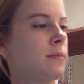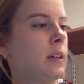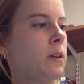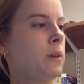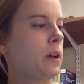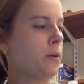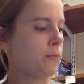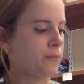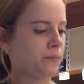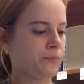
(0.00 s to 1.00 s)
Here we go.
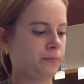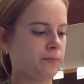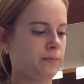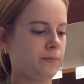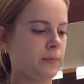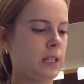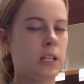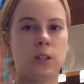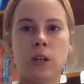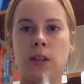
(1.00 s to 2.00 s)

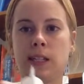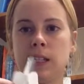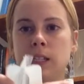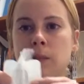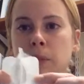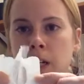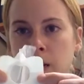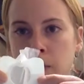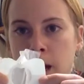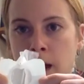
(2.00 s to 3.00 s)
So this is the
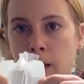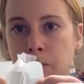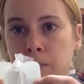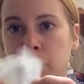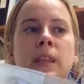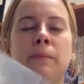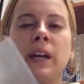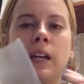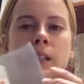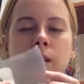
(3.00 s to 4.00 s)
PD bag. The
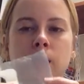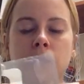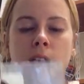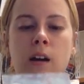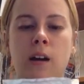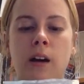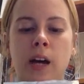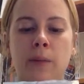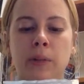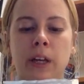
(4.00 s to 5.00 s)
biggest
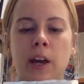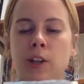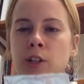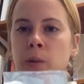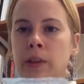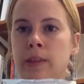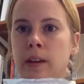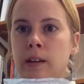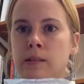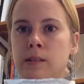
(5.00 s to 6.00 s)
complication with
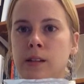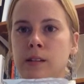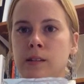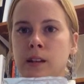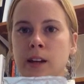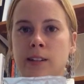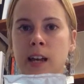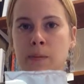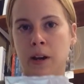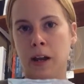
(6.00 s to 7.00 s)
this is the
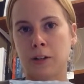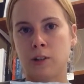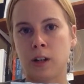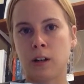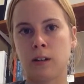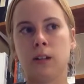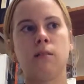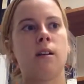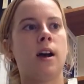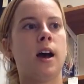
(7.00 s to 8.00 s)
contamination.
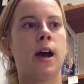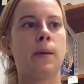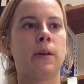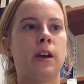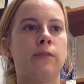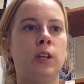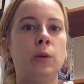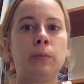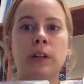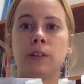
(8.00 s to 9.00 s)
If you
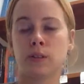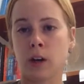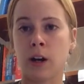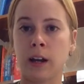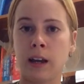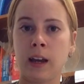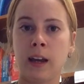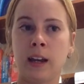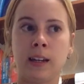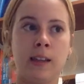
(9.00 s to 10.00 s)
put this on a
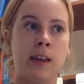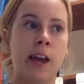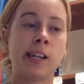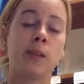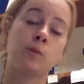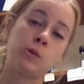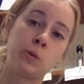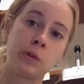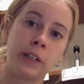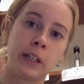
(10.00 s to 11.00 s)
kid and they end up
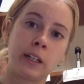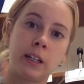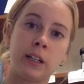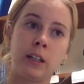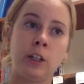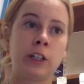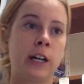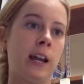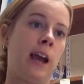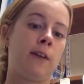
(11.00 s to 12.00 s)
stooling, you're
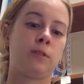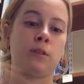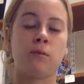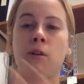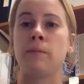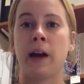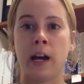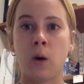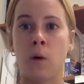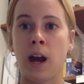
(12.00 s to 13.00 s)
going to have to throw the
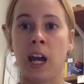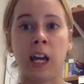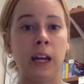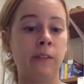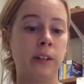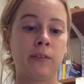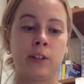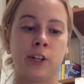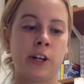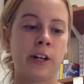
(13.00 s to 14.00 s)
bag away even if
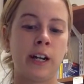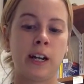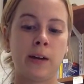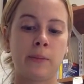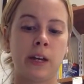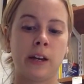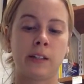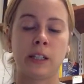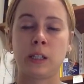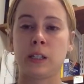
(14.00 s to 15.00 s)
there's urine in it
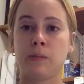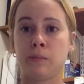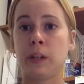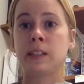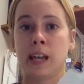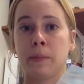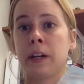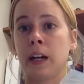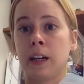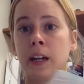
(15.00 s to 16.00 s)
because it's
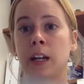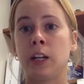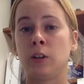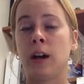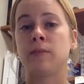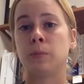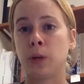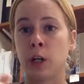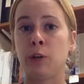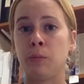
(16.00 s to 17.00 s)
contaminated and you'll have to
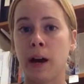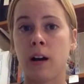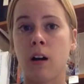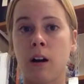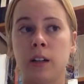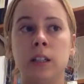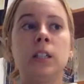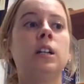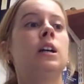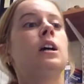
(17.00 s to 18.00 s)
put a new bag on.
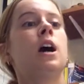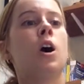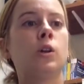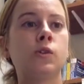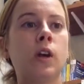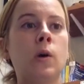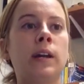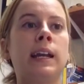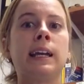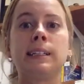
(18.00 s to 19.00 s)
Also,
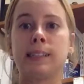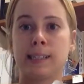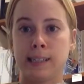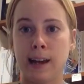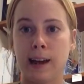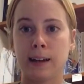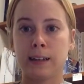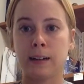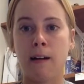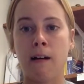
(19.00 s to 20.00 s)
getting it to stick.
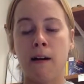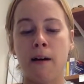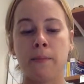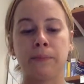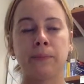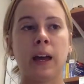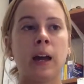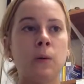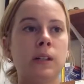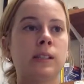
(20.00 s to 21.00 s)

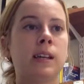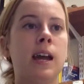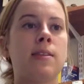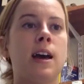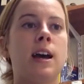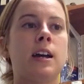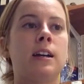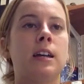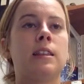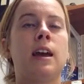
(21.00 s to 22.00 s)
I will say that
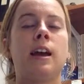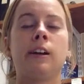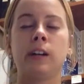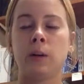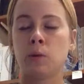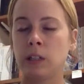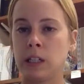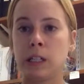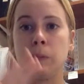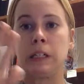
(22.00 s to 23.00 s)
the area will
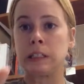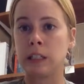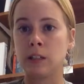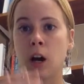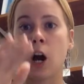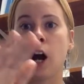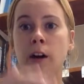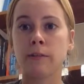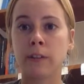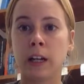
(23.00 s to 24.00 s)
need to be cleaned
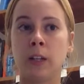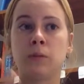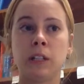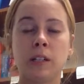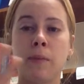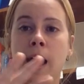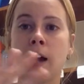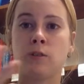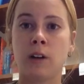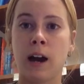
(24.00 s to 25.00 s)
off and you will need to
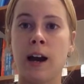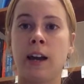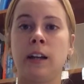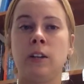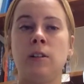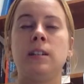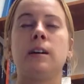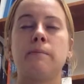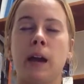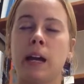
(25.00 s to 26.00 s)
pat dry and you need
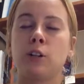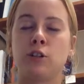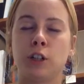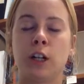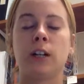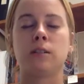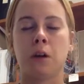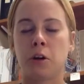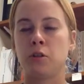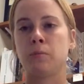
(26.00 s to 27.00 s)
to make sure it is
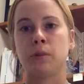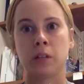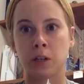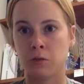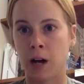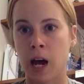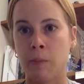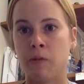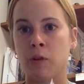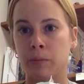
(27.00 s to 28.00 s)
100% dry
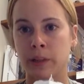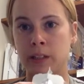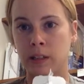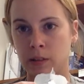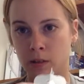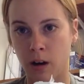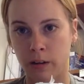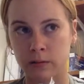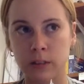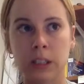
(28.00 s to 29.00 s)
before placing this on.